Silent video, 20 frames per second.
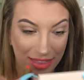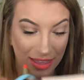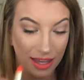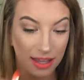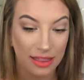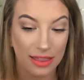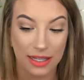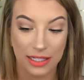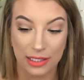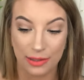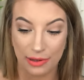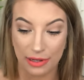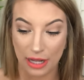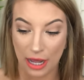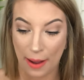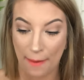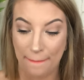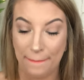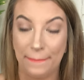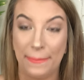think this would
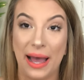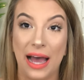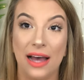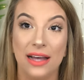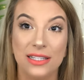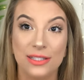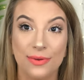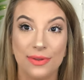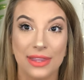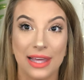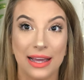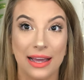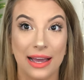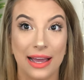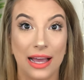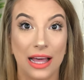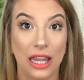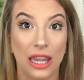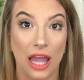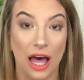look best with like
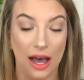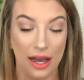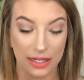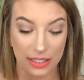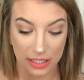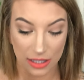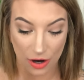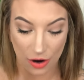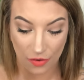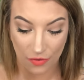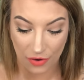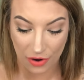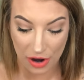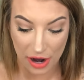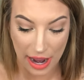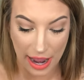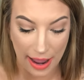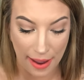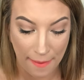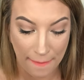a gloss over
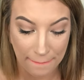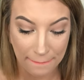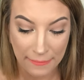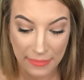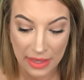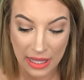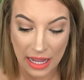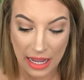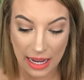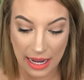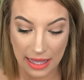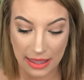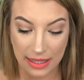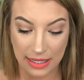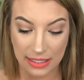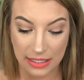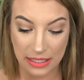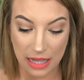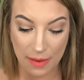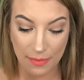it in
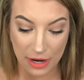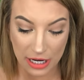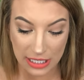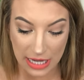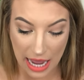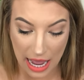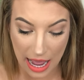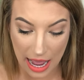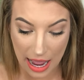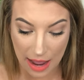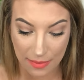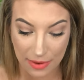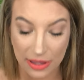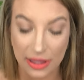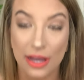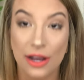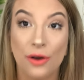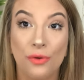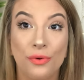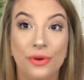the summertime
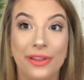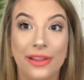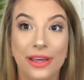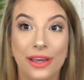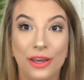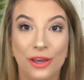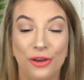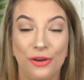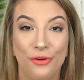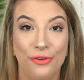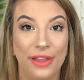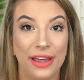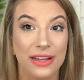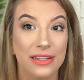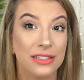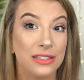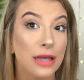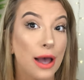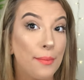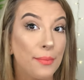with like a really cute
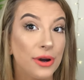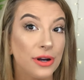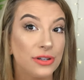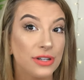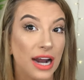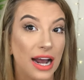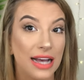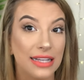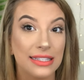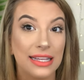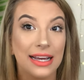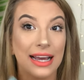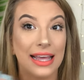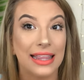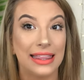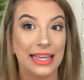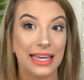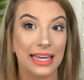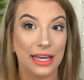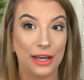like summer dress. Like
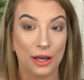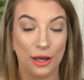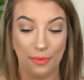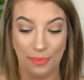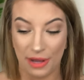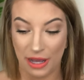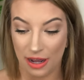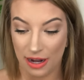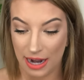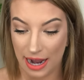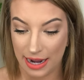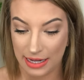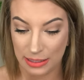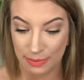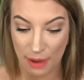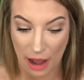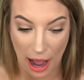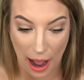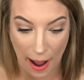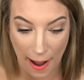I think it could be a
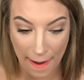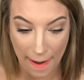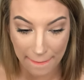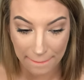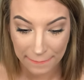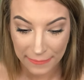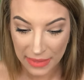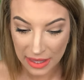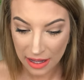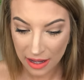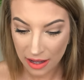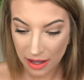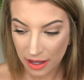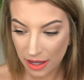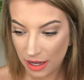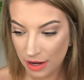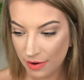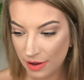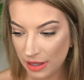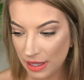nice pop.
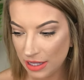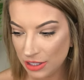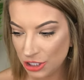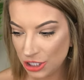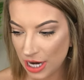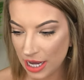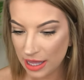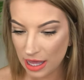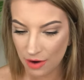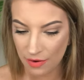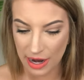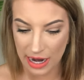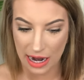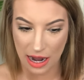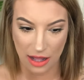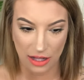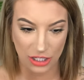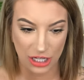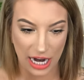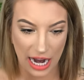You know what? Let's try that right
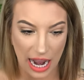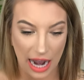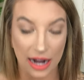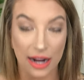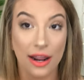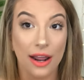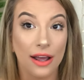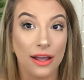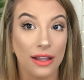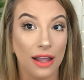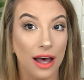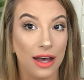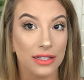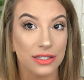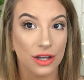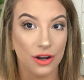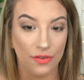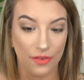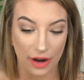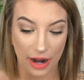now. Let's try adding a
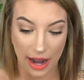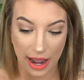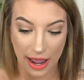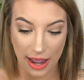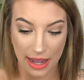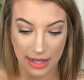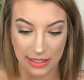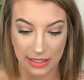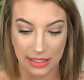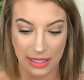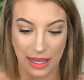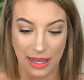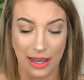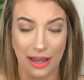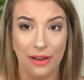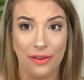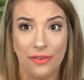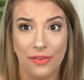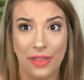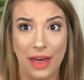gloss over it and see
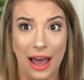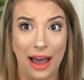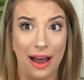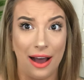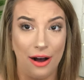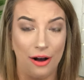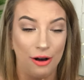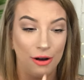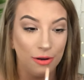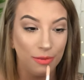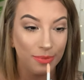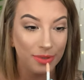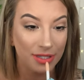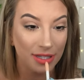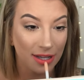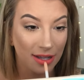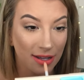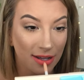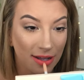if that helps.